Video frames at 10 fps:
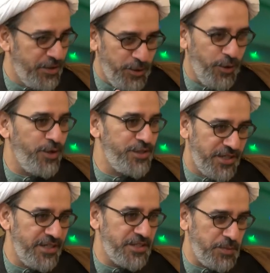
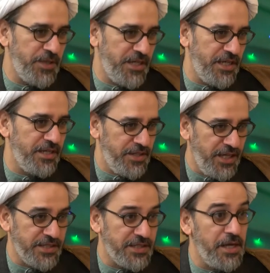Theologically speaking,
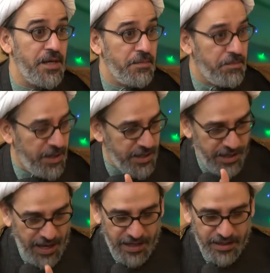yes. But
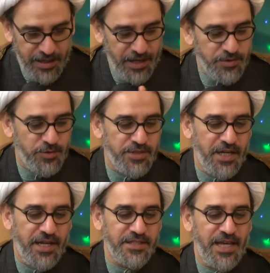as you
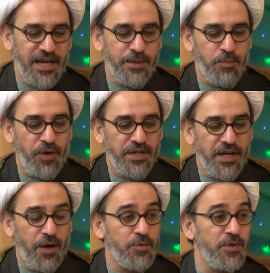said, exactly pointed
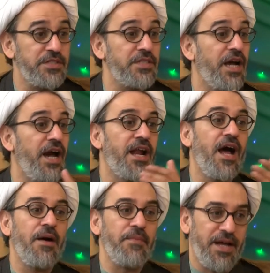out, is the
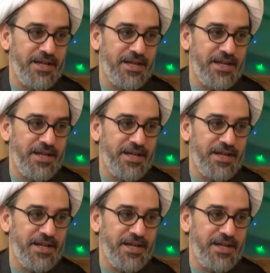karama.